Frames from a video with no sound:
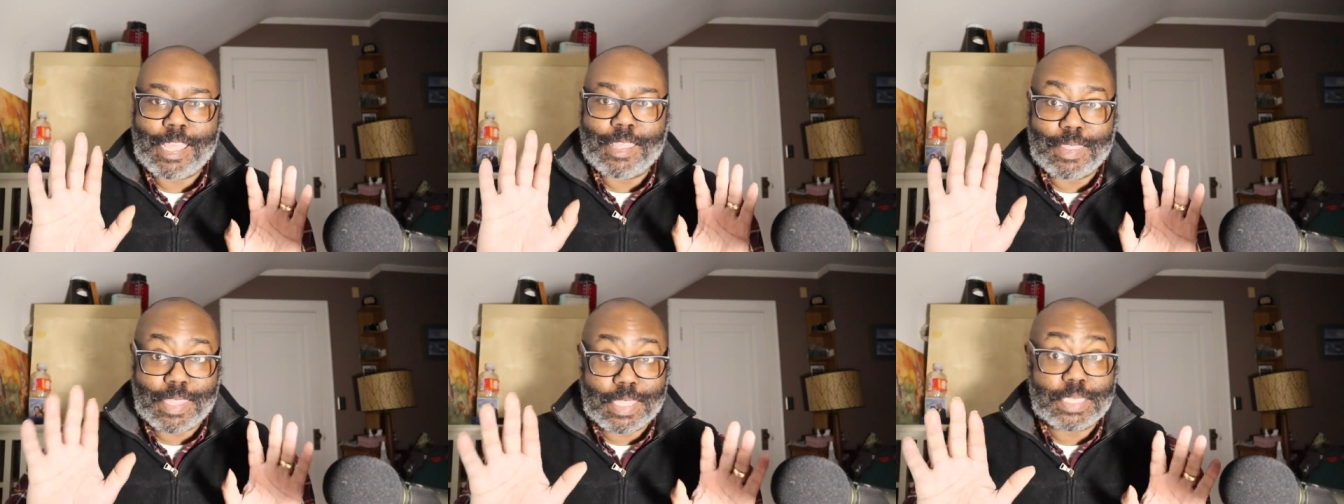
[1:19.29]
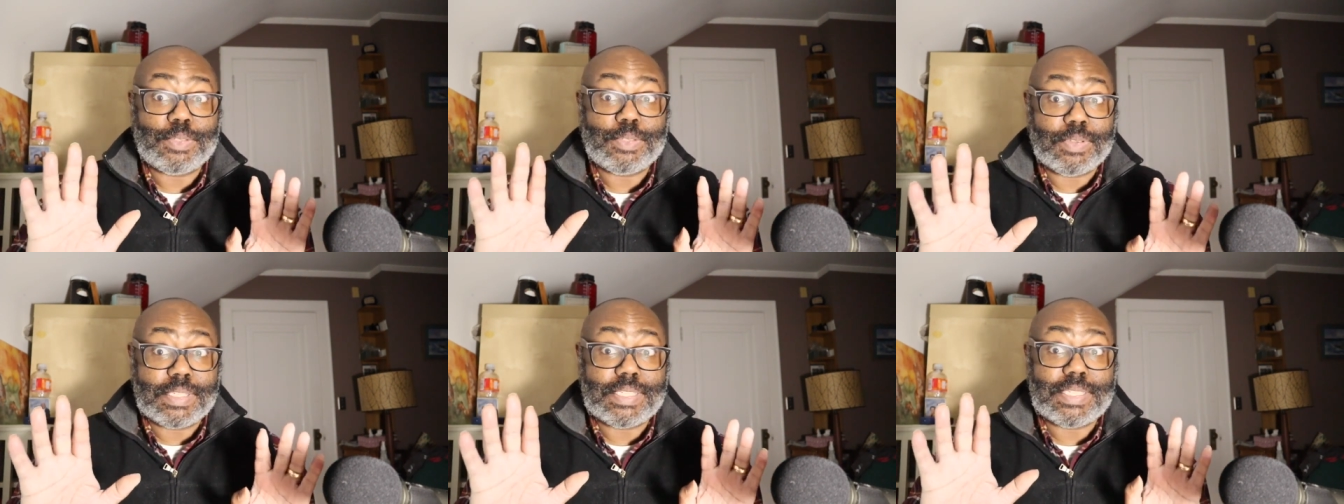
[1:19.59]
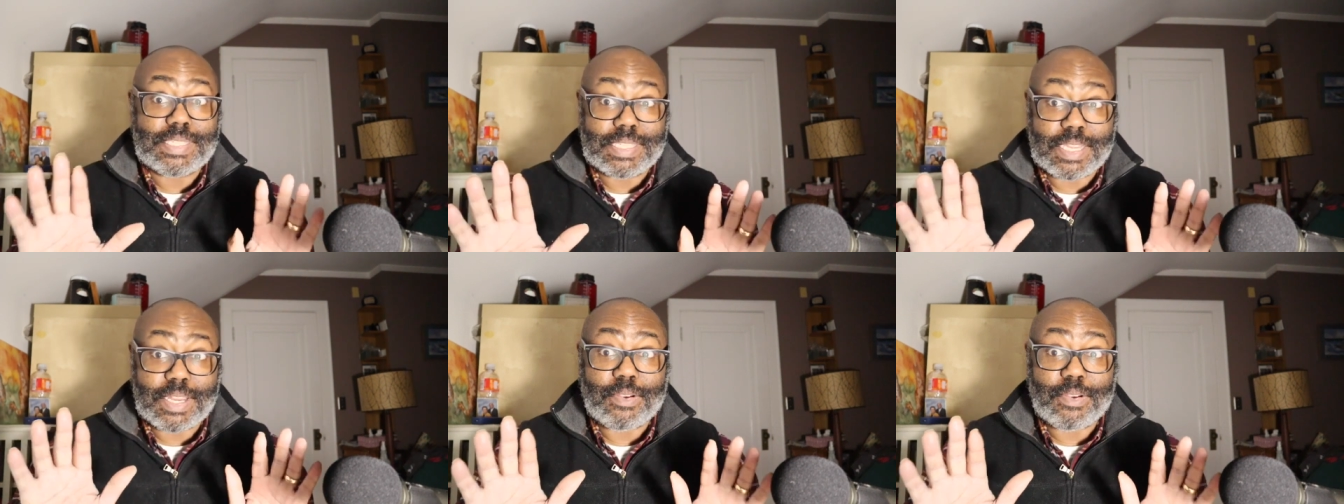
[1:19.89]
This was
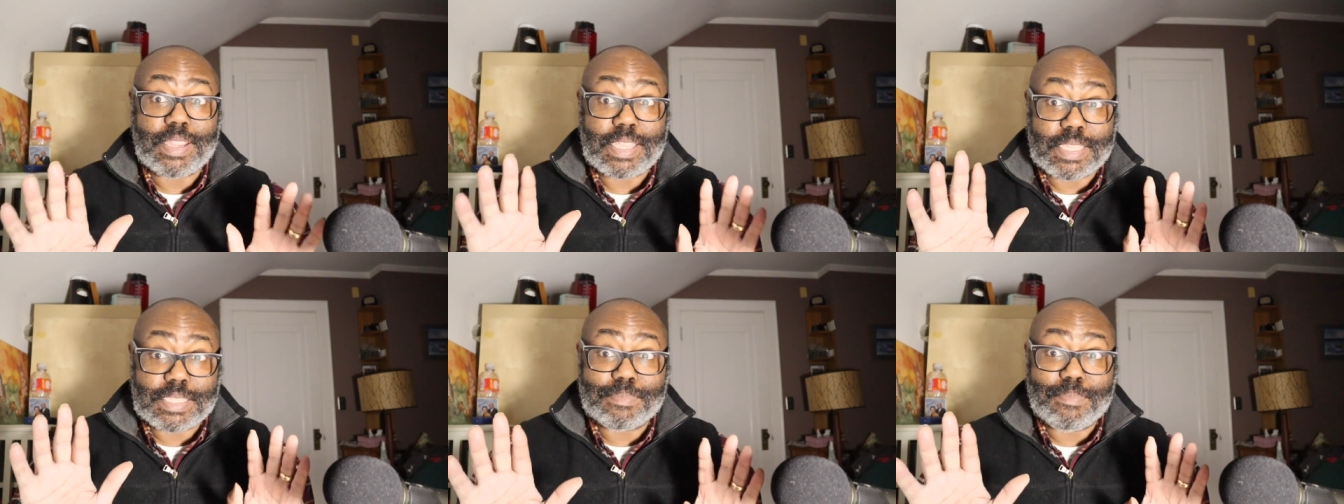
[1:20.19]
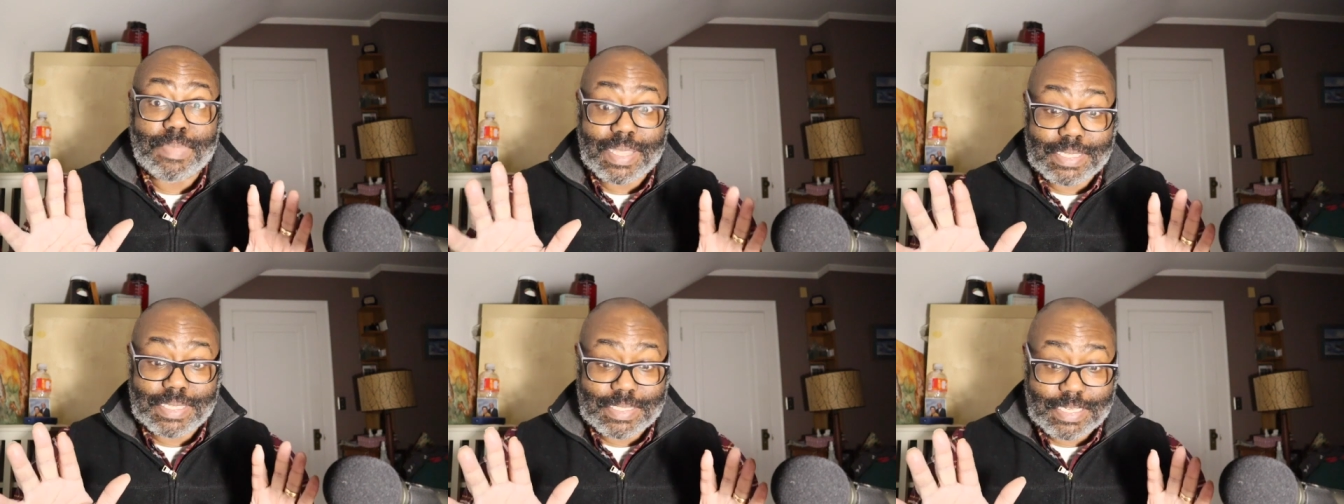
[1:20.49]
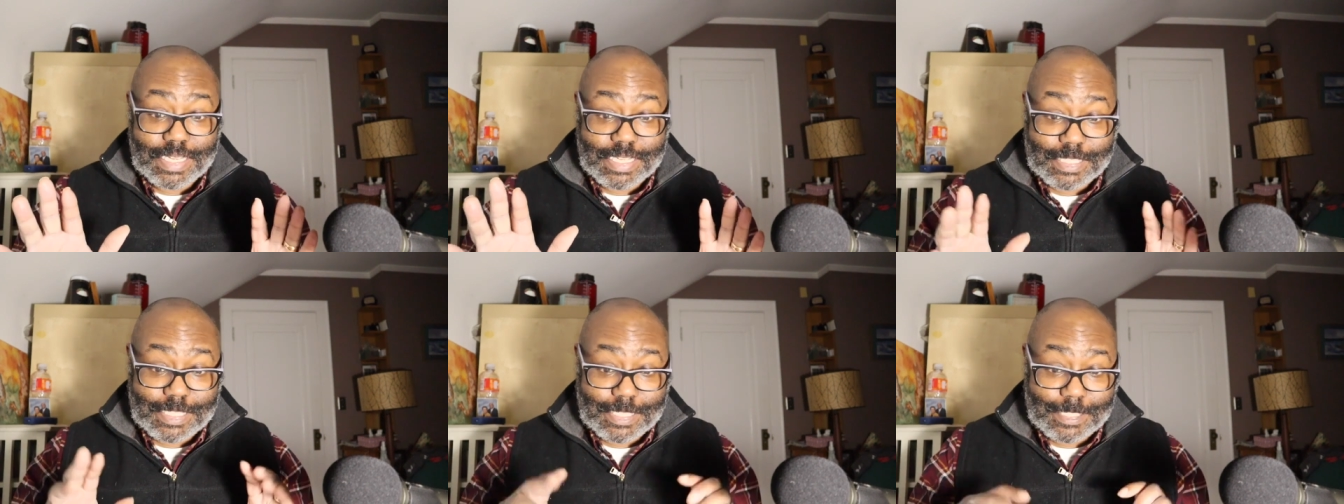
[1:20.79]
serious
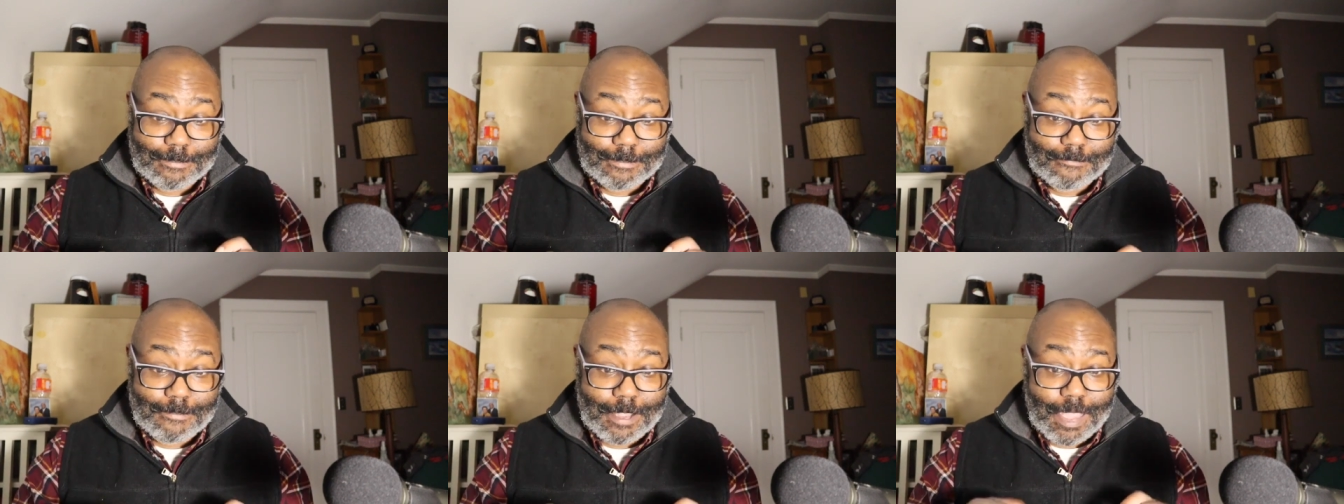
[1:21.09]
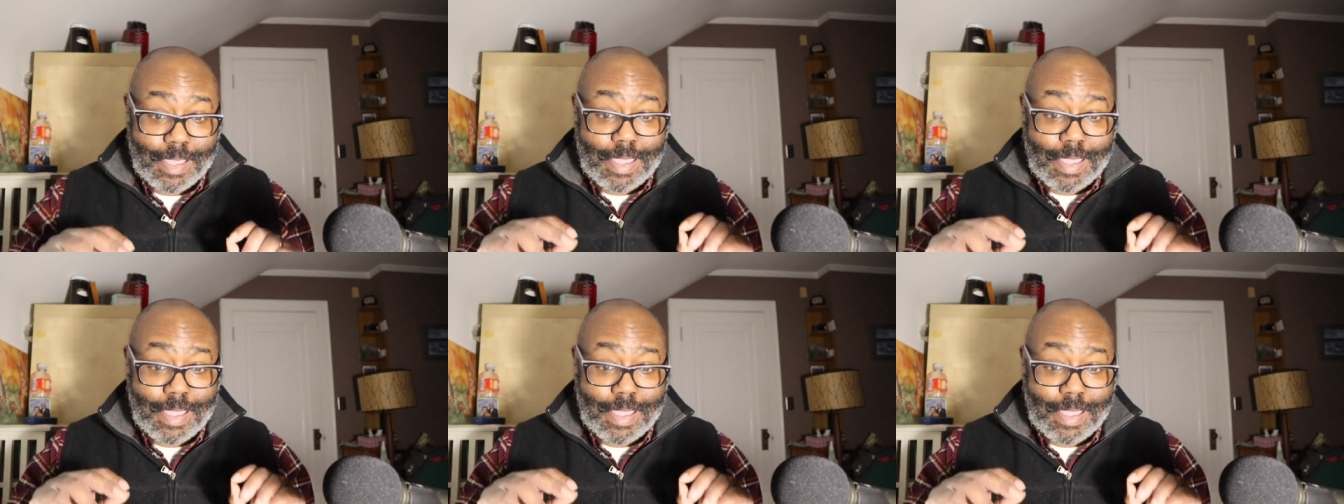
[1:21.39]
business.